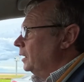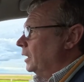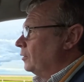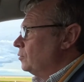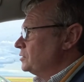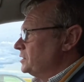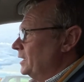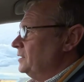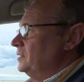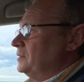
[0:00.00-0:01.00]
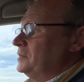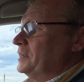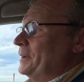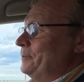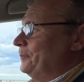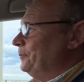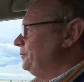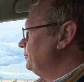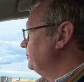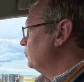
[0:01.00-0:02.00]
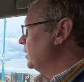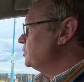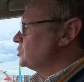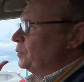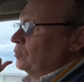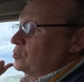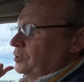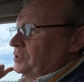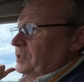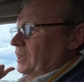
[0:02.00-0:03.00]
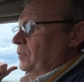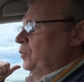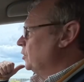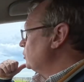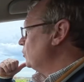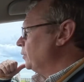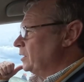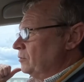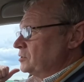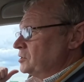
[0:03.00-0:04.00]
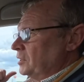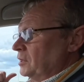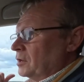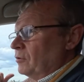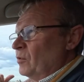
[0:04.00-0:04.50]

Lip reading: I always said that Wetherspoons should take a point up here at Seaton Carew.